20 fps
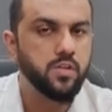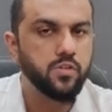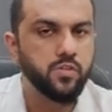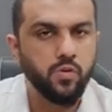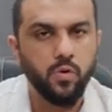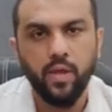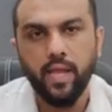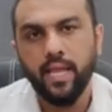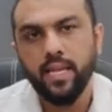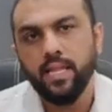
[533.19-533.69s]

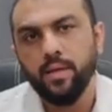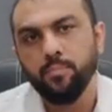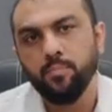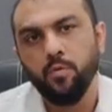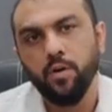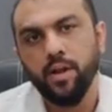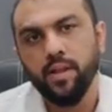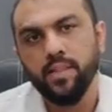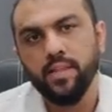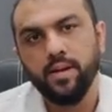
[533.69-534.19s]
So
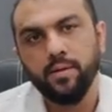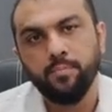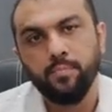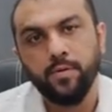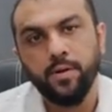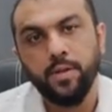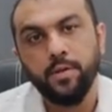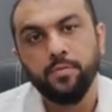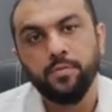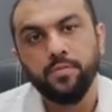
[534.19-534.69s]
any point
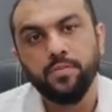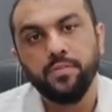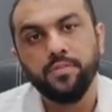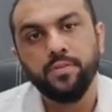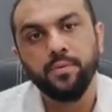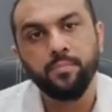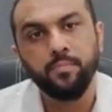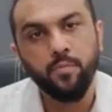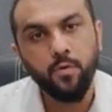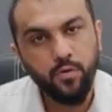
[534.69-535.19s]
that
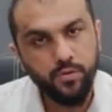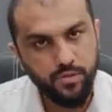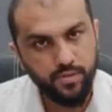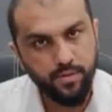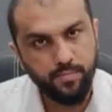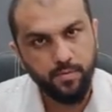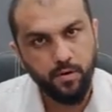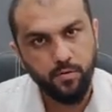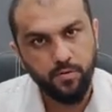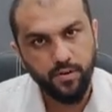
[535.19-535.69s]
produces the
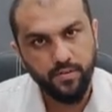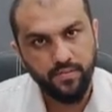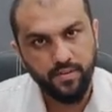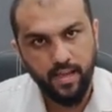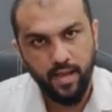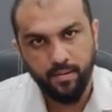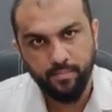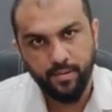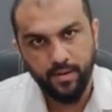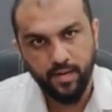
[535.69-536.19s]
most amount
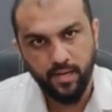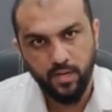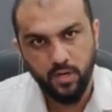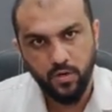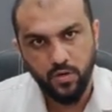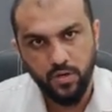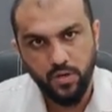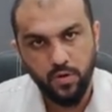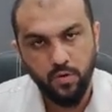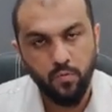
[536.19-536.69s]
of capital
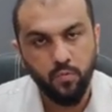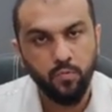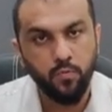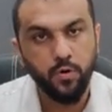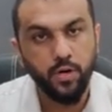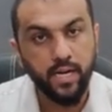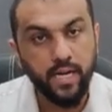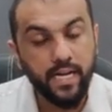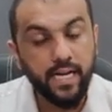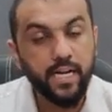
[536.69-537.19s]
good
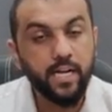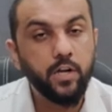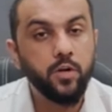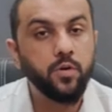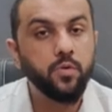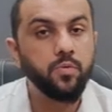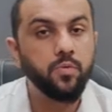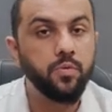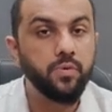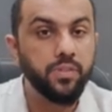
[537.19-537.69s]
would
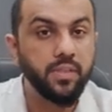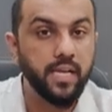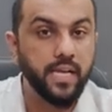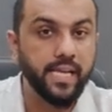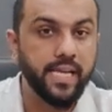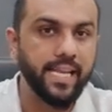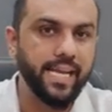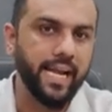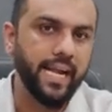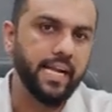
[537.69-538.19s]
lead to
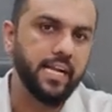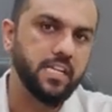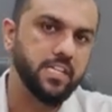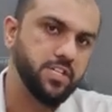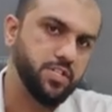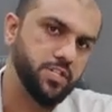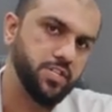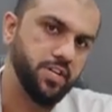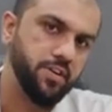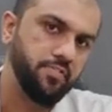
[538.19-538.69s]
the
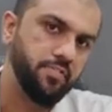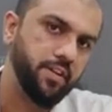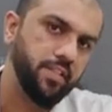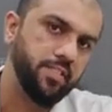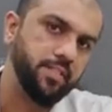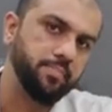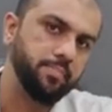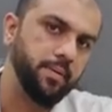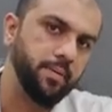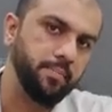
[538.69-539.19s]
greatest shift
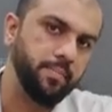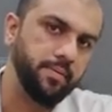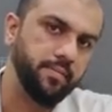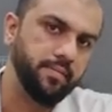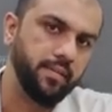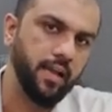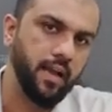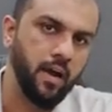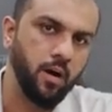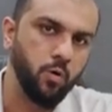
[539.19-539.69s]
in the
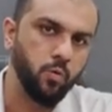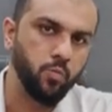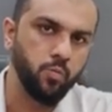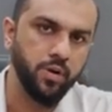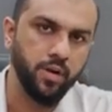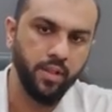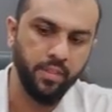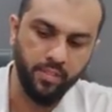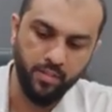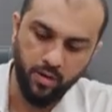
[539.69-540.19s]
PPC
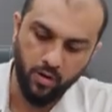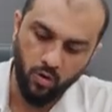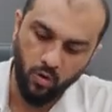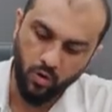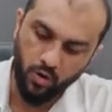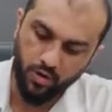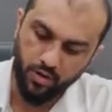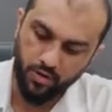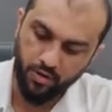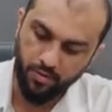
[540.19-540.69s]
outward in the
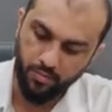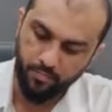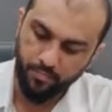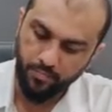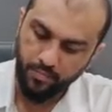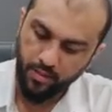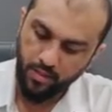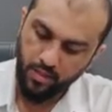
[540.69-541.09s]
longer term.